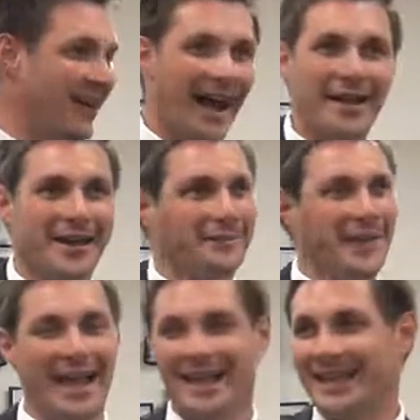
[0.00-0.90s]
I could
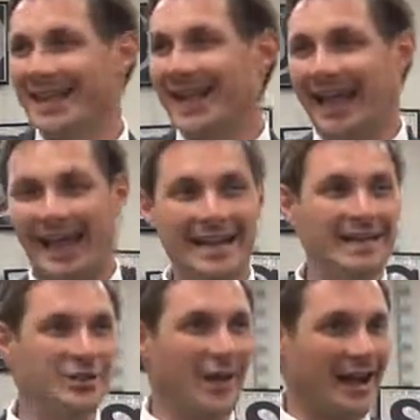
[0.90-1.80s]
be heading
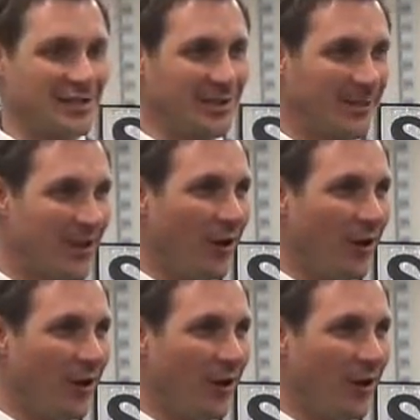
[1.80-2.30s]
any direction.